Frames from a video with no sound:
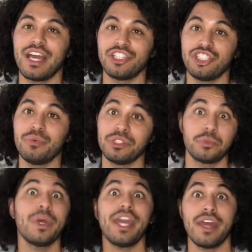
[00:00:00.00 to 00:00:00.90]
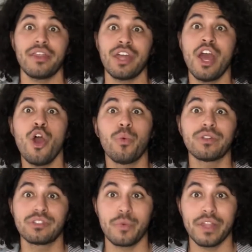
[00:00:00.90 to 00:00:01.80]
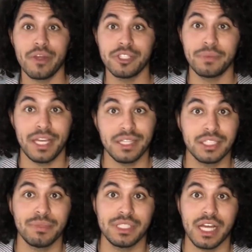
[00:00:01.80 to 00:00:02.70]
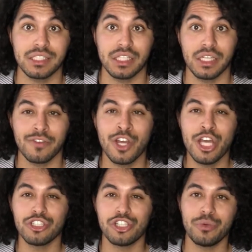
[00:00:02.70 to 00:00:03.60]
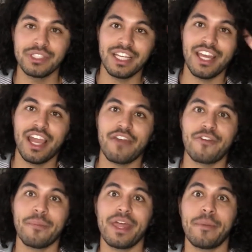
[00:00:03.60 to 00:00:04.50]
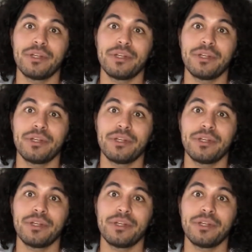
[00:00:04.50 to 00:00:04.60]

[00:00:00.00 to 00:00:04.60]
that she was with was the one that was being dispossessive. So she was singing it from their